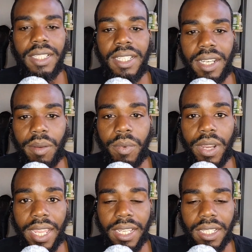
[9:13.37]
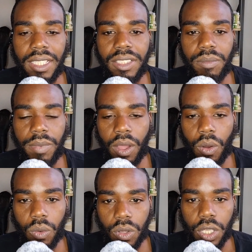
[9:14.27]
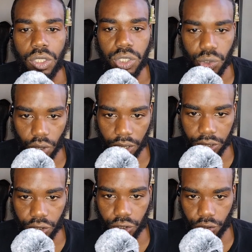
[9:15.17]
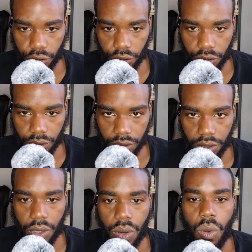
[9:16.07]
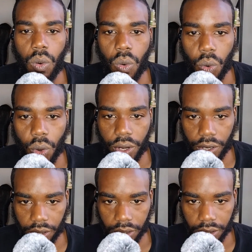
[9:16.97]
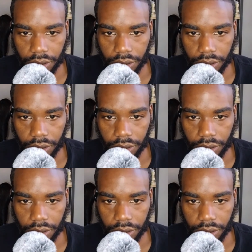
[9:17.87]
The number 8 is about structure, order,